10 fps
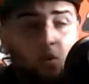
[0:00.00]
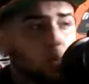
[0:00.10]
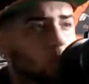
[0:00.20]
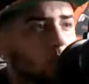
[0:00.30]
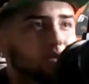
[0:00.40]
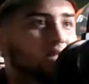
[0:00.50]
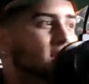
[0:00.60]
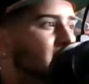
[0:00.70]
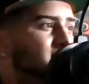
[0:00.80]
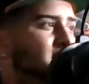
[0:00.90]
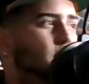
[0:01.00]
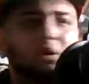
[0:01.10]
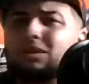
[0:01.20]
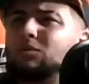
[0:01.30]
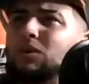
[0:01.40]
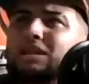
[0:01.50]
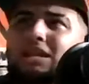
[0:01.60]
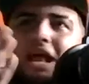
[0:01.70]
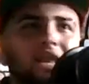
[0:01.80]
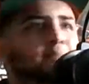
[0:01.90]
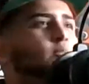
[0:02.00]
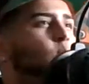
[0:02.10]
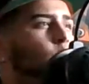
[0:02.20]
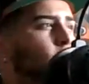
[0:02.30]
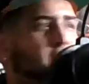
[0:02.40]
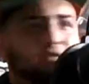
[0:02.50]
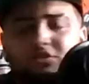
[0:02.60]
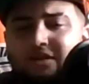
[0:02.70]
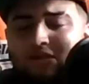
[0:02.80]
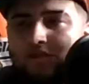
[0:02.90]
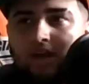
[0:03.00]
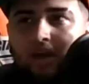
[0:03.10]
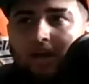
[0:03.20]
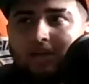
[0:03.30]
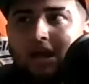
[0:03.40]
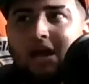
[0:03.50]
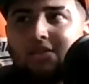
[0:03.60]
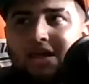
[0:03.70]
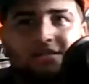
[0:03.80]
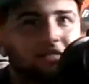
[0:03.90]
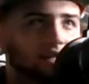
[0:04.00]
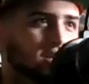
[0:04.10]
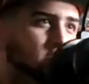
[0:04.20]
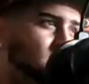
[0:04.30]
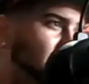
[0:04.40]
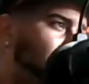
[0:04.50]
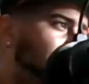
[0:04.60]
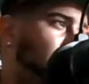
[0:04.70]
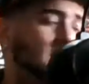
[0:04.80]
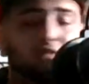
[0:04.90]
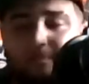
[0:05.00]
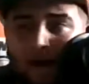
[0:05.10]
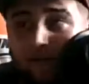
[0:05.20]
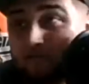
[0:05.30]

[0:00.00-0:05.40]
When was the last time? When did any one of us ever think that sentence would ever come out of our mouths?